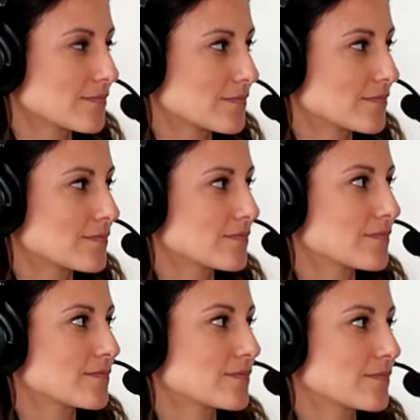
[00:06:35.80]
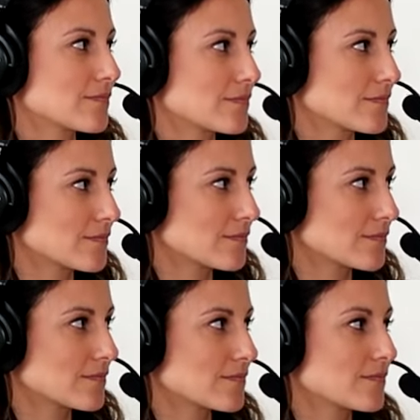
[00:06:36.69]

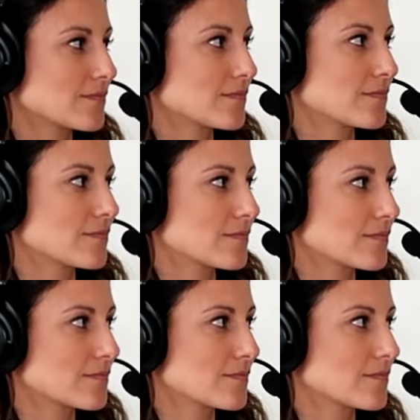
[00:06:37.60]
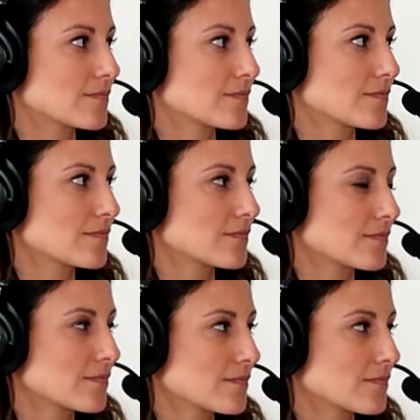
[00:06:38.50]

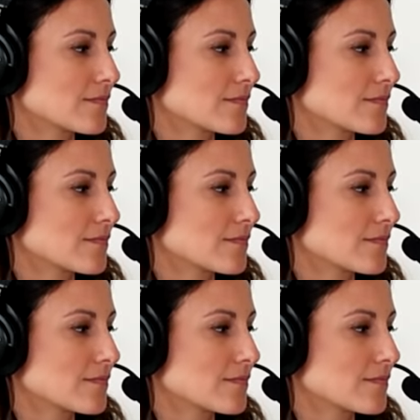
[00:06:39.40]
(silent)